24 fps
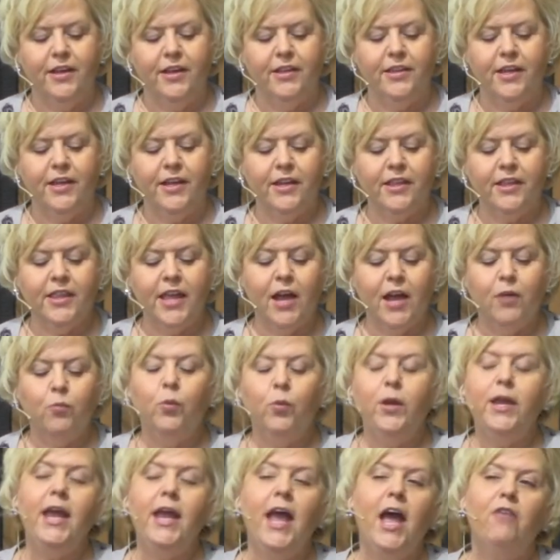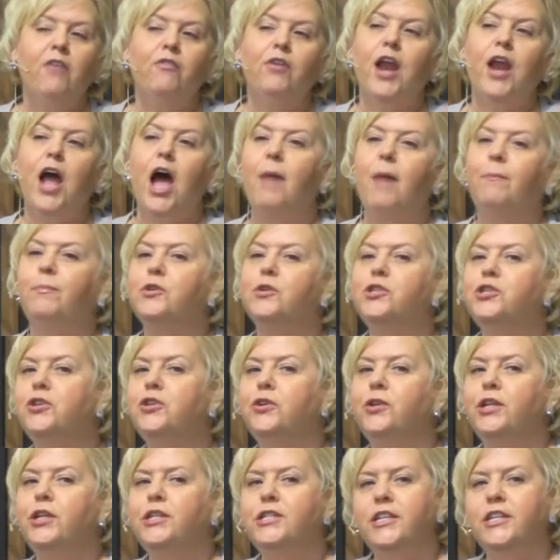That, that we have an
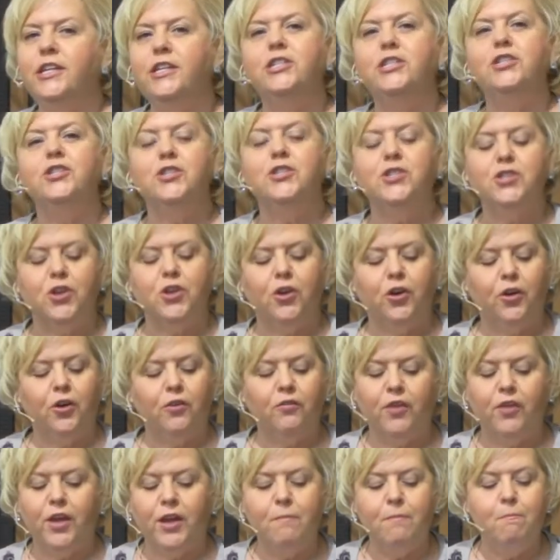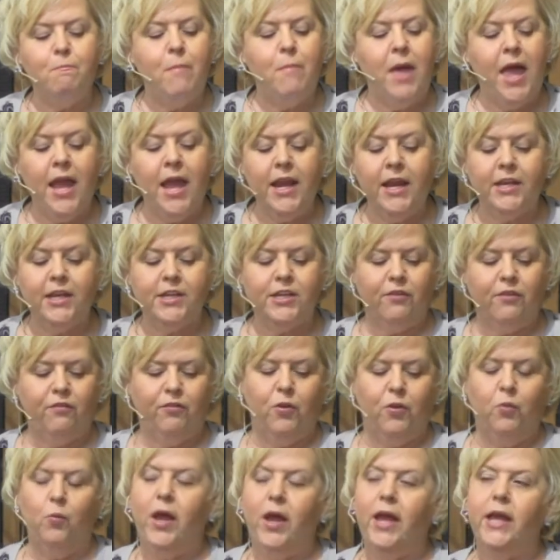opportunity to serve in many
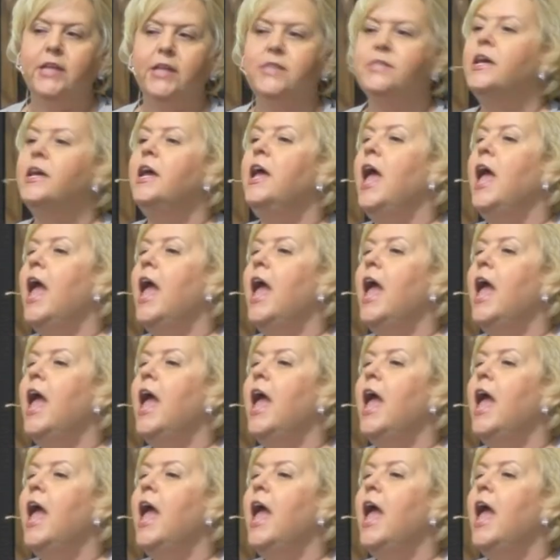different ways.